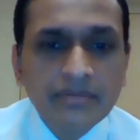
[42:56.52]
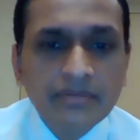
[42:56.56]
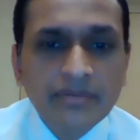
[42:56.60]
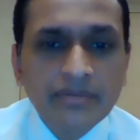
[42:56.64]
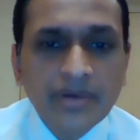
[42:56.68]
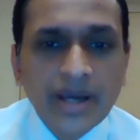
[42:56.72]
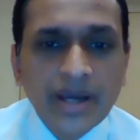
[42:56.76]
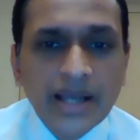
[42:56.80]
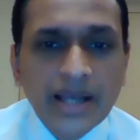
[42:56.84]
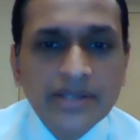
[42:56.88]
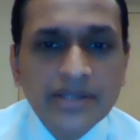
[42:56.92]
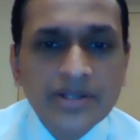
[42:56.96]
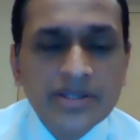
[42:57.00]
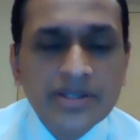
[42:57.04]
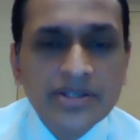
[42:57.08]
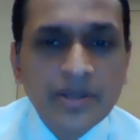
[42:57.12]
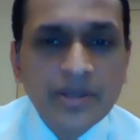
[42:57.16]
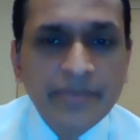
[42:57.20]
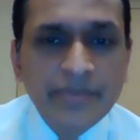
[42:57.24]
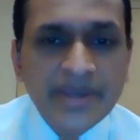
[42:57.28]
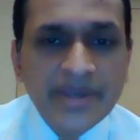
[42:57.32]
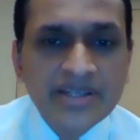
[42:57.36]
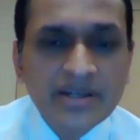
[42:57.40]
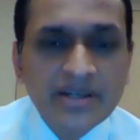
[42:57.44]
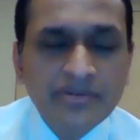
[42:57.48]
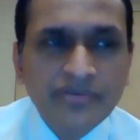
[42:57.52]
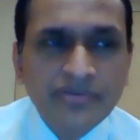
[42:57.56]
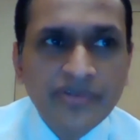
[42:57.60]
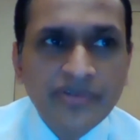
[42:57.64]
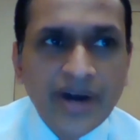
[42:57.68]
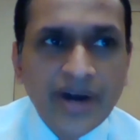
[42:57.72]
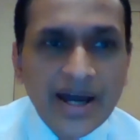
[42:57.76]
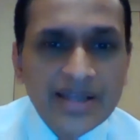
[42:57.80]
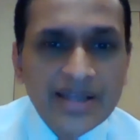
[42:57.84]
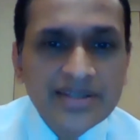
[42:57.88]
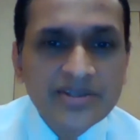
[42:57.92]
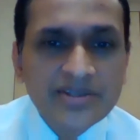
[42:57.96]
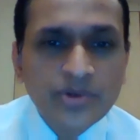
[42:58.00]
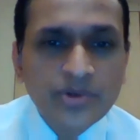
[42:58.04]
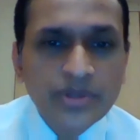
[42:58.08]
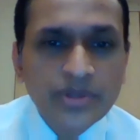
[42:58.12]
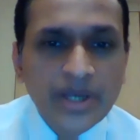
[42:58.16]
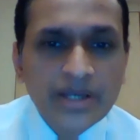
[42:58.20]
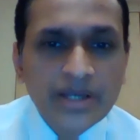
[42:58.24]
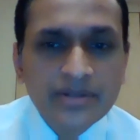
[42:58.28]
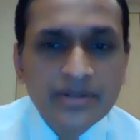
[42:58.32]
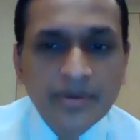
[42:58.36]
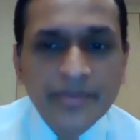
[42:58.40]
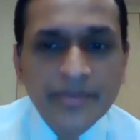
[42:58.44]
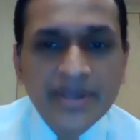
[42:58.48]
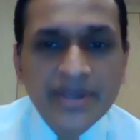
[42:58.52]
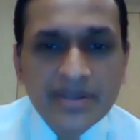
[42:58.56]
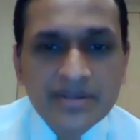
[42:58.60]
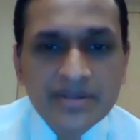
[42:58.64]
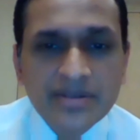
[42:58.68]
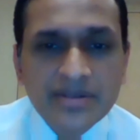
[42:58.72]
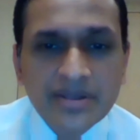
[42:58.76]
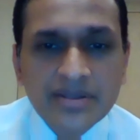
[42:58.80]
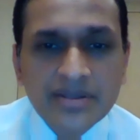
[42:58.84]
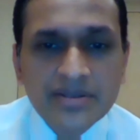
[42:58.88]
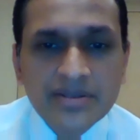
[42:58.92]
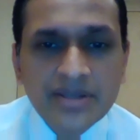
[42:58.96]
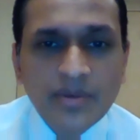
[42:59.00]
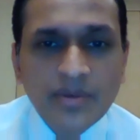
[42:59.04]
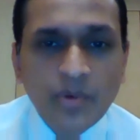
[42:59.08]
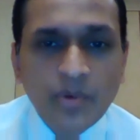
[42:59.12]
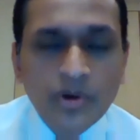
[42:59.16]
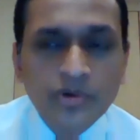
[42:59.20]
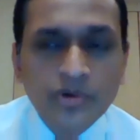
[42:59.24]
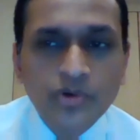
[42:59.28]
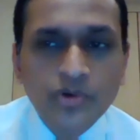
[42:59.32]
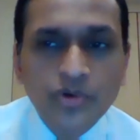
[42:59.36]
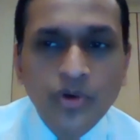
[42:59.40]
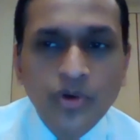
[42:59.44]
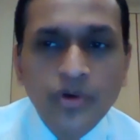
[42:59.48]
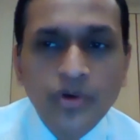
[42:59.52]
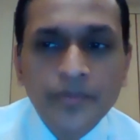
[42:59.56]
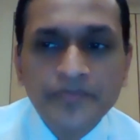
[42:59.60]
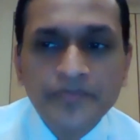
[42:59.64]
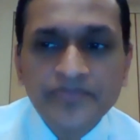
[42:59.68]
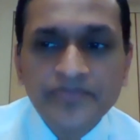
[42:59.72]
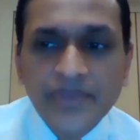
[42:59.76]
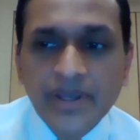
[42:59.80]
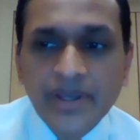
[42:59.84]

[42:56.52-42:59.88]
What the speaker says: I'll just repeat it fast so that, since they want to know,